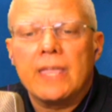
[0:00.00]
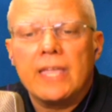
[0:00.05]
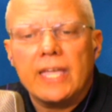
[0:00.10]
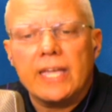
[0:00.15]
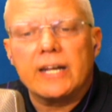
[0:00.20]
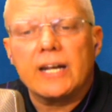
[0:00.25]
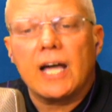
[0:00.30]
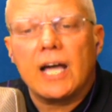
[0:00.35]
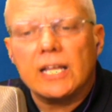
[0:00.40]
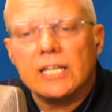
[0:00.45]

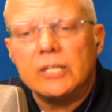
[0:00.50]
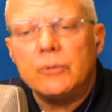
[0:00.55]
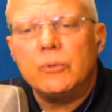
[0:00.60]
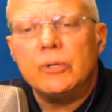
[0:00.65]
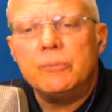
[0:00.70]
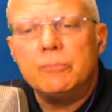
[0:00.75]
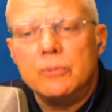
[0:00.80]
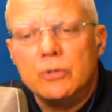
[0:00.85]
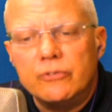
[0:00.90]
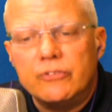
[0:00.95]
And
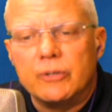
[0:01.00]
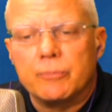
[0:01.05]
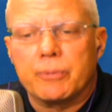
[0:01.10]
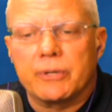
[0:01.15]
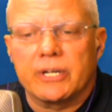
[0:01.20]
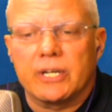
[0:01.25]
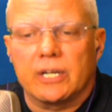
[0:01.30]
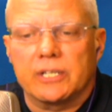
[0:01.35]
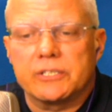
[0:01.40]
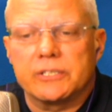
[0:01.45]
Hollywood movie
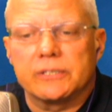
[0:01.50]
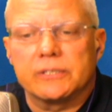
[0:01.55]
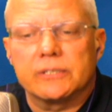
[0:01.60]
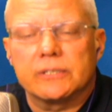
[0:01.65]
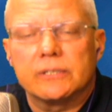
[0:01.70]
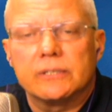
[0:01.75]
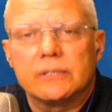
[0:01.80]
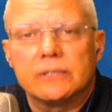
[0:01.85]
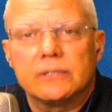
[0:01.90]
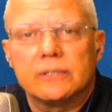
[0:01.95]
productions,
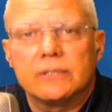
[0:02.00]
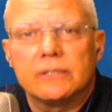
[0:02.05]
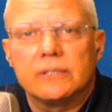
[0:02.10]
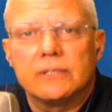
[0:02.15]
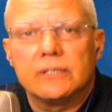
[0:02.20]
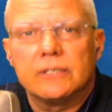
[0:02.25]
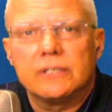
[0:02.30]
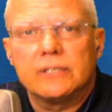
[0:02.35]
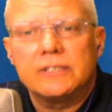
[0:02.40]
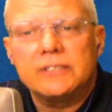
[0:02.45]

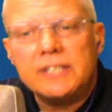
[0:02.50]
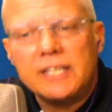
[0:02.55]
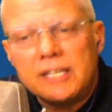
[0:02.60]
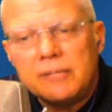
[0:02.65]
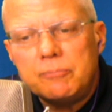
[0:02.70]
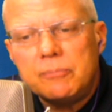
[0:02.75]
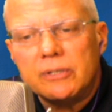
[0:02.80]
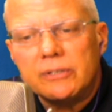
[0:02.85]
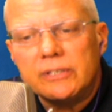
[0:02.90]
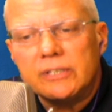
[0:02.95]

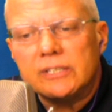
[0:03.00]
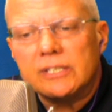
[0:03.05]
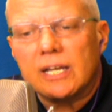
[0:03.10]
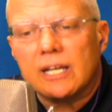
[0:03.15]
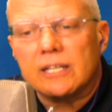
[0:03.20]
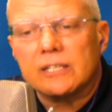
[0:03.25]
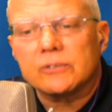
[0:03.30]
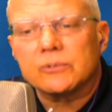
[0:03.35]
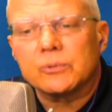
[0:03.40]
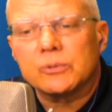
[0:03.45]
ten million
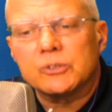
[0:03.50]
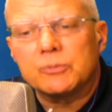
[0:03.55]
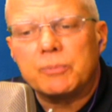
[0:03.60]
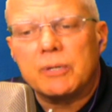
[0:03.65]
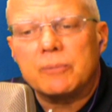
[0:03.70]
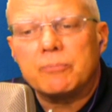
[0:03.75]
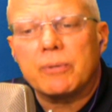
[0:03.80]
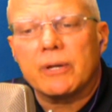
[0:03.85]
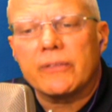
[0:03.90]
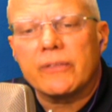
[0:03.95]
dollars was
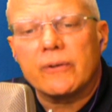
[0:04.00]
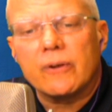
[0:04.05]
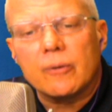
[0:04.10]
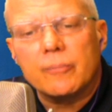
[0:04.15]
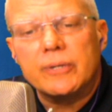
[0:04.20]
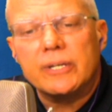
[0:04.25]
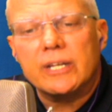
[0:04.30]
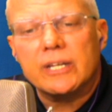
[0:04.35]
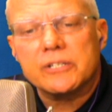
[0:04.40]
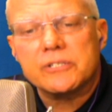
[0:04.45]
spent by the
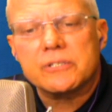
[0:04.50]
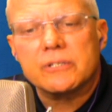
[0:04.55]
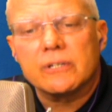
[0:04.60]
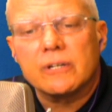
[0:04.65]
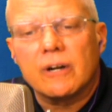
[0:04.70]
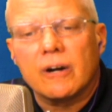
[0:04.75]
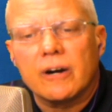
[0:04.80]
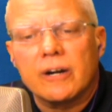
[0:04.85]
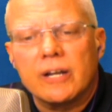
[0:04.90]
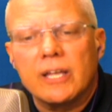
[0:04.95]
Army National
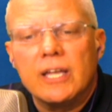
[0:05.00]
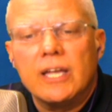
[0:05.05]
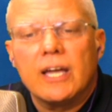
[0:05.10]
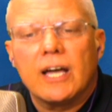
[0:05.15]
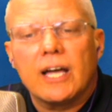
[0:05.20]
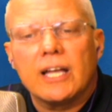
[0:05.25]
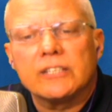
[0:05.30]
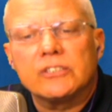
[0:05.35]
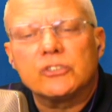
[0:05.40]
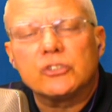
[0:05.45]
Guard
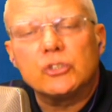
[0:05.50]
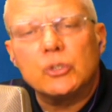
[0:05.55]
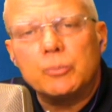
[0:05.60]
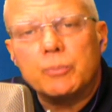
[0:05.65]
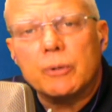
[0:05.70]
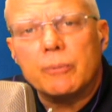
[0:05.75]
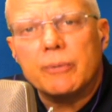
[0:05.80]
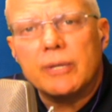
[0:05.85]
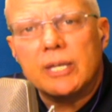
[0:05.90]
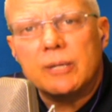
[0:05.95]
on
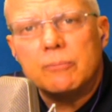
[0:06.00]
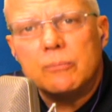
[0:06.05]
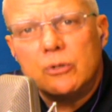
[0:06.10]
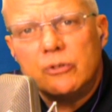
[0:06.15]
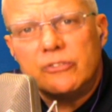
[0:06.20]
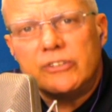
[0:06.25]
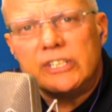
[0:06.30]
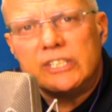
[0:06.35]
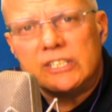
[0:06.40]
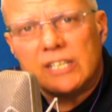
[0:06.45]
Superman
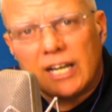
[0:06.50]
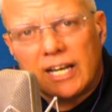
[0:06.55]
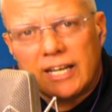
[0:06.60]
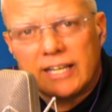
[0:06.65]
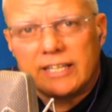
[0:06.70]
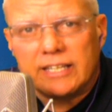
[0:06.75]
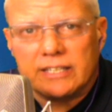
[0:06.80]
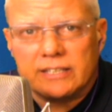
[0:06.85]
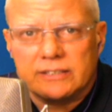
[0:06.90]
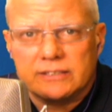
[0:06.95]
movie
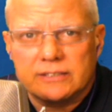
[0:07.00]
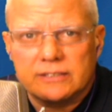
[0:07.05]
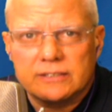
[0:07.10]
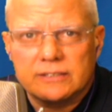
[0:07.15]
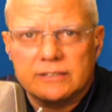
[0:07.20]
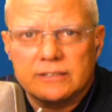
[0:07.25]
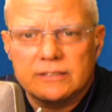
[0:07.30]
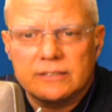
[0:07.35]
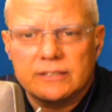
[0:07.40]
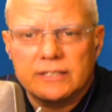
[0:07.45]
tie-ins
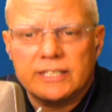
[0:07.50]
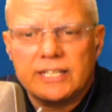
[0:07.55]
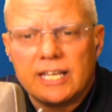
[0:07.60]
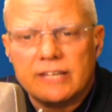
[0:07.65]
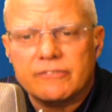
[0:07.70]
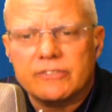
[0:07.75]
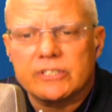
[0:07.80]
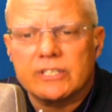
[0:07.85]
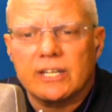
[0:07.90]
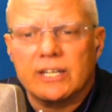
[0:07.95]
and
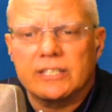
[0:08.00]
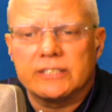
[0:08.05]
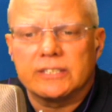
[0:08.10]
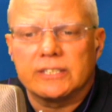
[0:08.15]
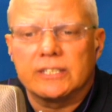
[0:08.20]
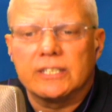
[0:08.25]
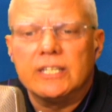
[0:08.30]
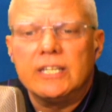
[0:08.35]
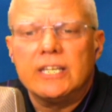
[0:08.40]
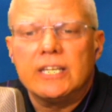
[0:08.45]

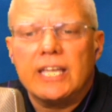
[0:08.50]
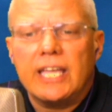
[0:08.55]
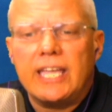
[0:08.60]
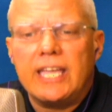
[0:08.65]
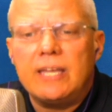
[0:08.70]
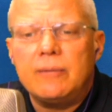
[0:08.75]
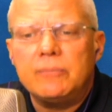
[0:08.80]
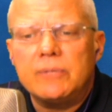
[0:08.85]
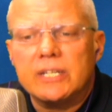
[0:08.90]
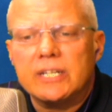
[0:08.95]
advertising
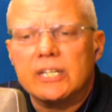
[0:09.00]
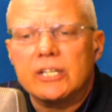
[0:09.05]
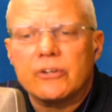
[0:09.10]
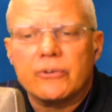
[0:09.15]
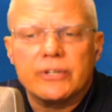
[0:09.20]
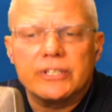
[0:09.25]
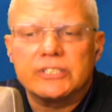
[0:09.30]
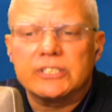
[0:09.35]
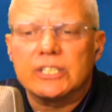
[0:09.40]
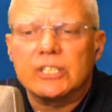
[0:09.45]
aimed at
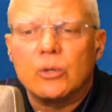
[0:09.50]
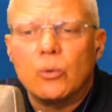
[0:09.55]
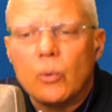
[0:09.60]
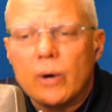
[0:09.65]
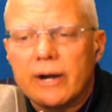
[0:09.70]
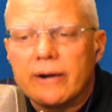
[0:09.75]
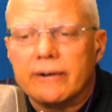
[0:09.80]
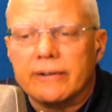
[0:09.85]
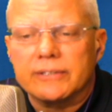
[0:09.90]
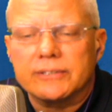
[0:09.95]
increasing
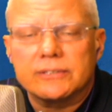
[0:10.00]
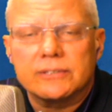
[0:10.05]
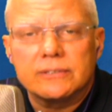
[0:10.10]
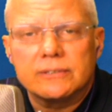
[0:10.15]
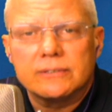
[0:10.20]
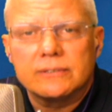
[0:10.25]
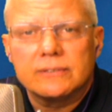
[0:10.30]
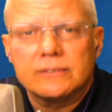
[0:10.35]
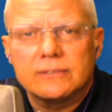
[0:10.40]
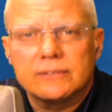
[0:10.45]
awareness
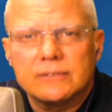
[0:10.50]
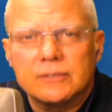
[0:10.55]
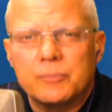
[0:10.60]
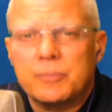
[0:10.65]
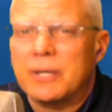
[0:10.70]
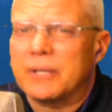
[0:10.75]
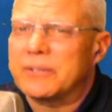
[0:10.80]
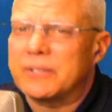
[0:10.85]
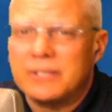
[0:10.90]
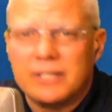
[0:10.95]

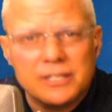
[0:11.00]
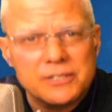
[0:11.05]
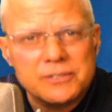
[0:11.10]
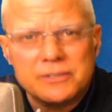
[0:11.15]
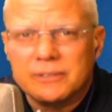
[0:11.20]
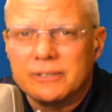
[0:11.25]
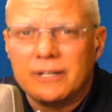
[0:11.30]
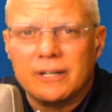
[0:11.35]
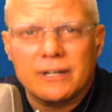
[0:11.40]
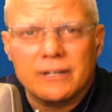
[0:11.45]
about the
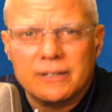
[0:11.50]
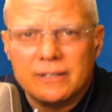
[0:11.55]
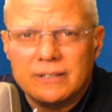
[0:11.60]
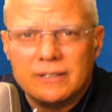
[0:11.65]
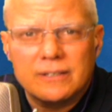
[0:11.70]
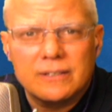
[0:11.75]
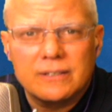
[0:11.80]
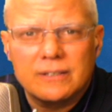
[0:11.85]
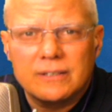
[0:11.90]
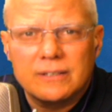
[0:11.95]
National Guard.
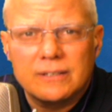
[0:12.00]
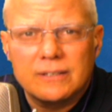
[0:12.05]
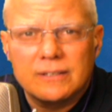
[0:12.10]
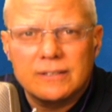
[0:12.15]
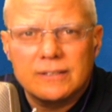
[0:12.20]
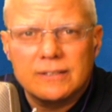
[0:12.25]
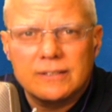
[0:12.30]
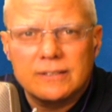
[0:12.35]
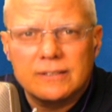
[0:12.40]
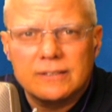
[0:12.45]

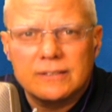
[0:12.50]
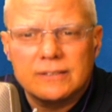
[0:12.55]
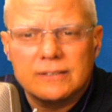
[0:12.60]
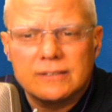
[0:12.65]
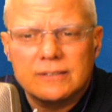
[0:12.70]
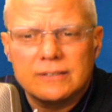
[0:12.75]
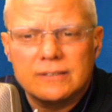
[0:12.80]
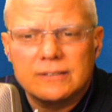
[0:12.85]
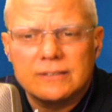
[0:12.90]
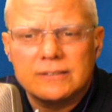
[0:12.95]

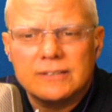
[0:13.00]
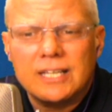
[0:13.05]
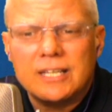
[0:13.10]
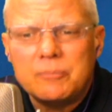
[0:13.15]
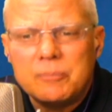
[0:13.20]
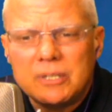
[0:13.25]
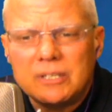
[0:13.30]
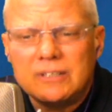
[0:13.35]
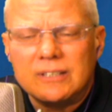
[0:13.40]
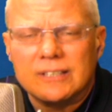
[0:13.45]
ten
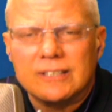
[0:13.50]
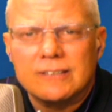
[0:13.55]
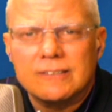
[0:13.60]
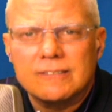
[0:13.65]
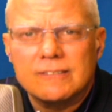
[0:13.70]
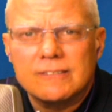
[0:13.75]
million dollars.